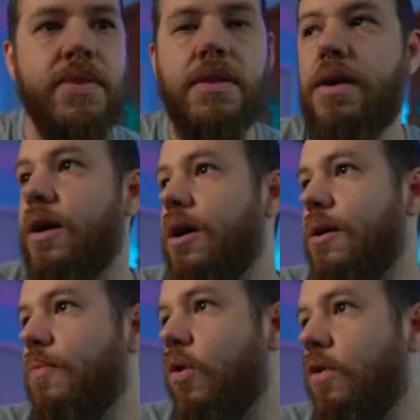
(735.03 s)

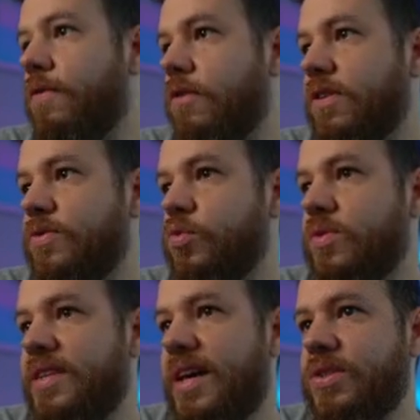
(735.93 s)
Um, over to
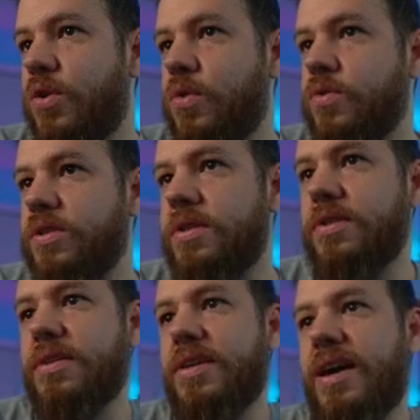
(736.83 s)
Tezos,
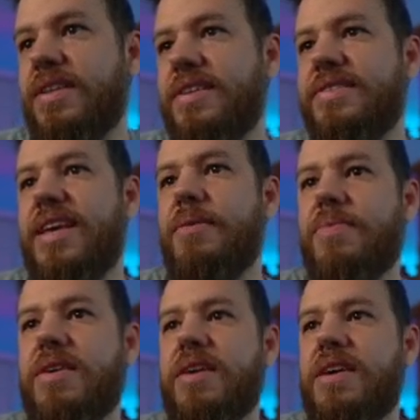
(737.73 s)
kind of the same
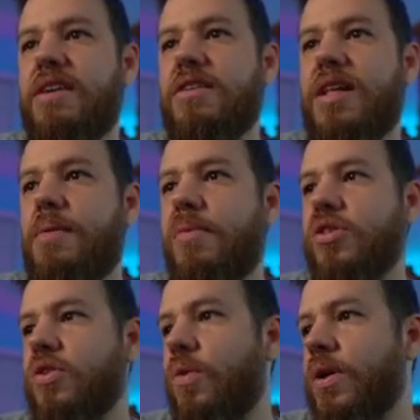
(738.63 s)
thing here, not
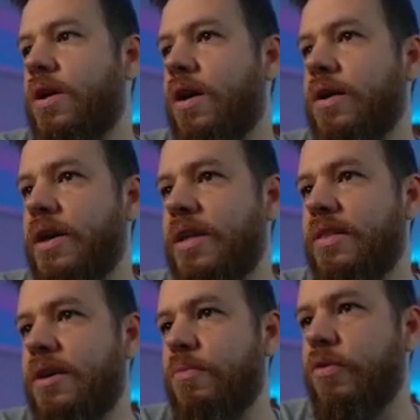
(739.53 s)
much going on. It
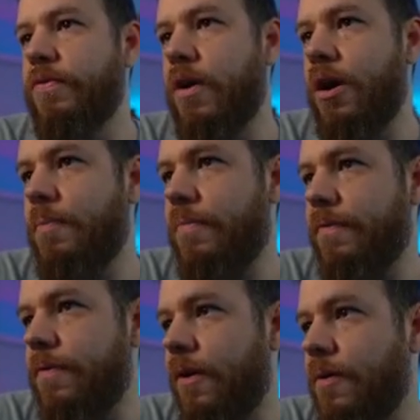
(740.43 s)
did move up
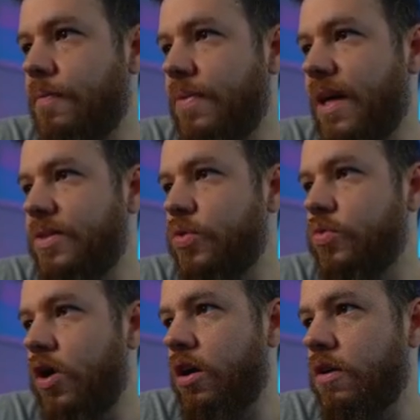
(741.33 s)
from that
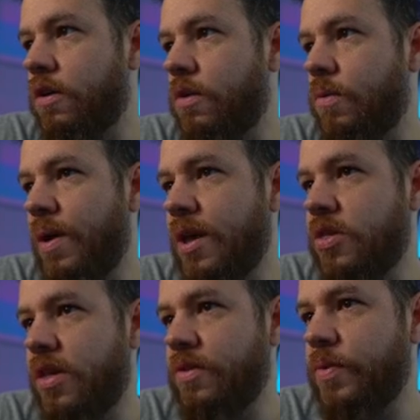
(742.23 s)
$2
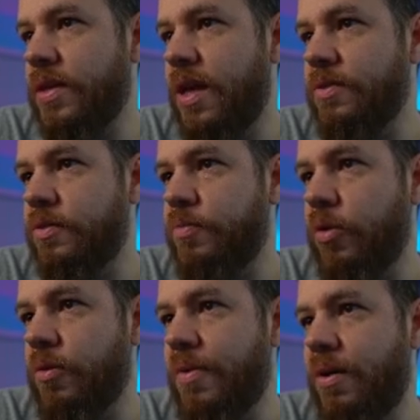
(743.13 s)
range as we as we
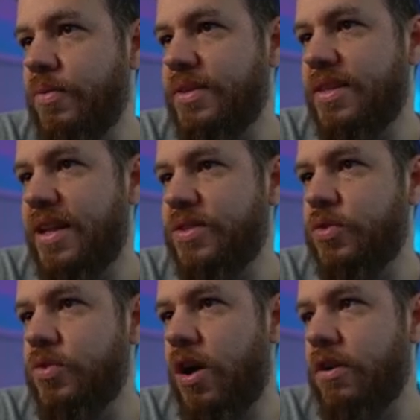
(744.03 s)
spoke about. We said that
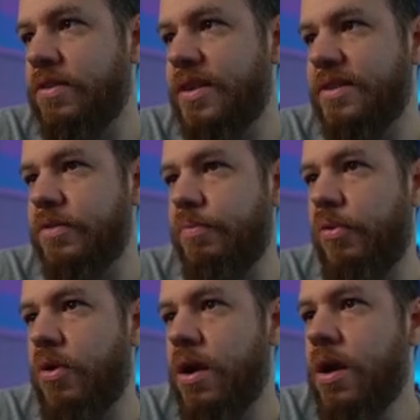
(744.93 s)
$2 as
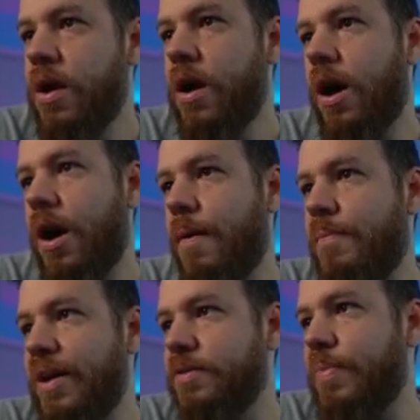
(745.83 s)
support, uh,
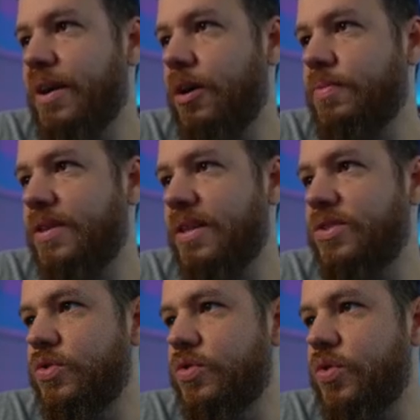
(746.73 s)
bounced back up to that
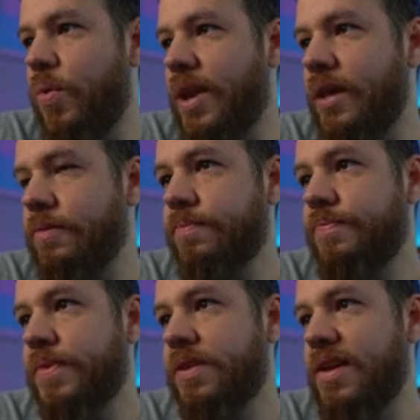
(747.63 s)
220.
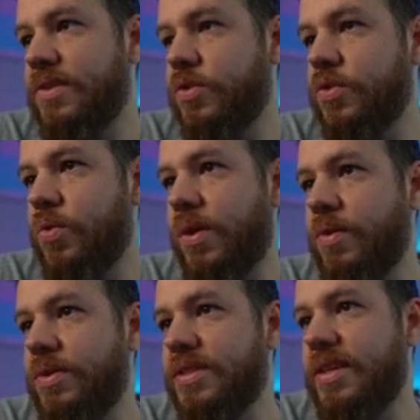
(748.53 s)
So that 220
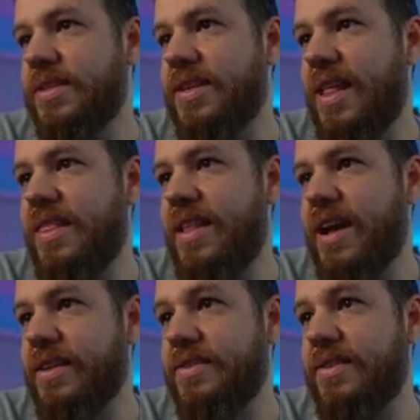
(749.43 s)
was is that
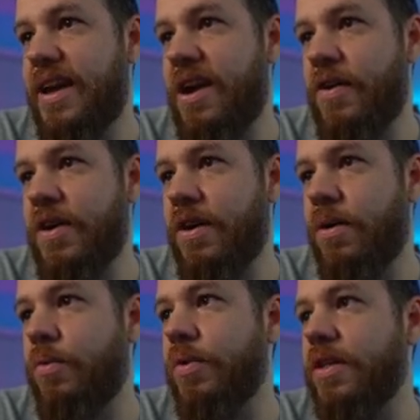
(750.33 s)
next area
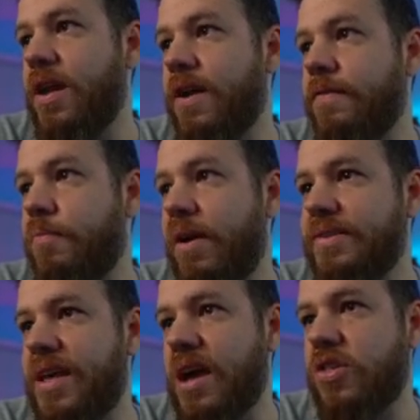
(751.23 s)
with a lot of
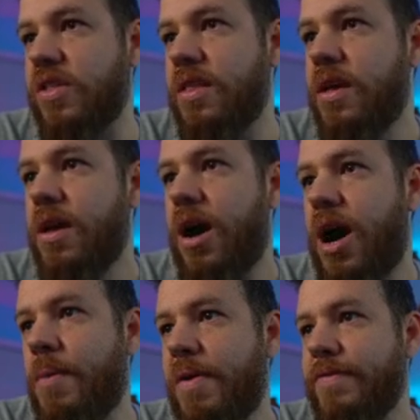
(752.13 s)
price action.
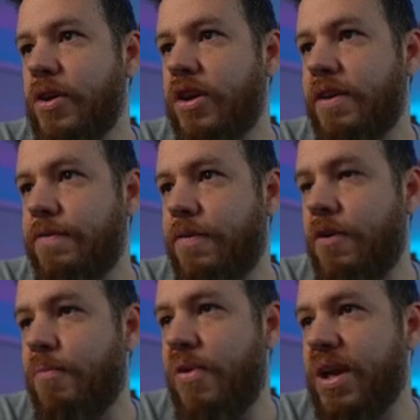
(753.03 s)
Um, if you're looking for
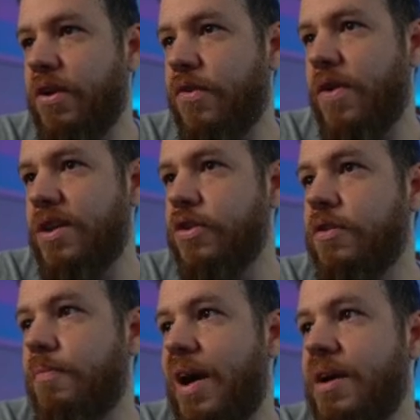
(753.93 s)
a breakout trade, you
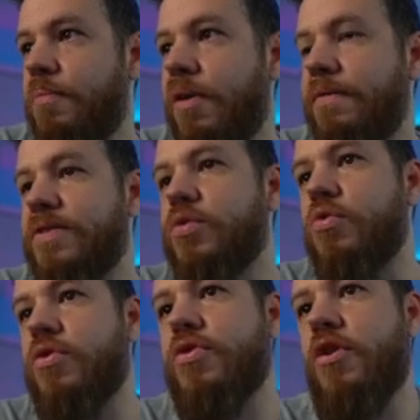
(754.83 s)
could buy above
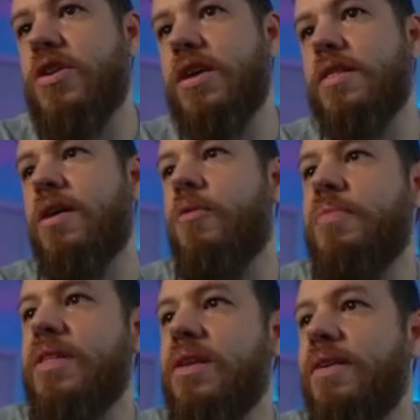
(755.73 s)
230. That would
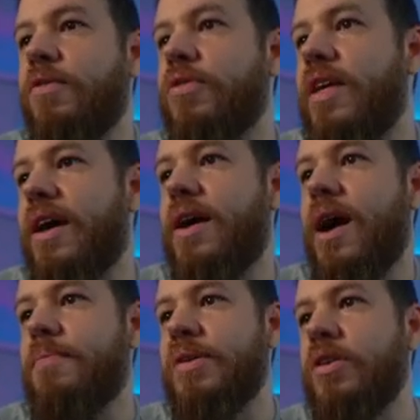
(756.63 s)
be the level that
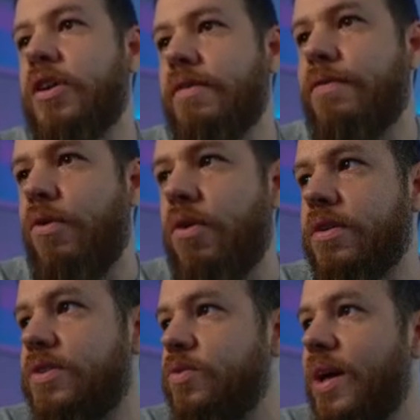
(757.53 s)
I'd be looking for
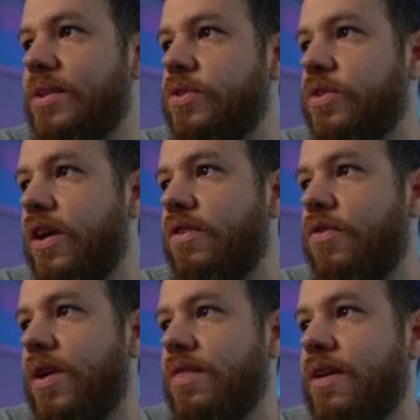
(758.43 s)
to enter a
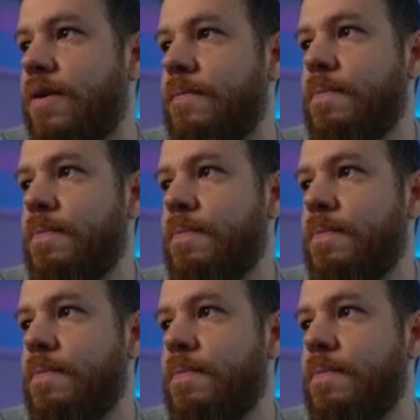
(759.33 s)
trade there.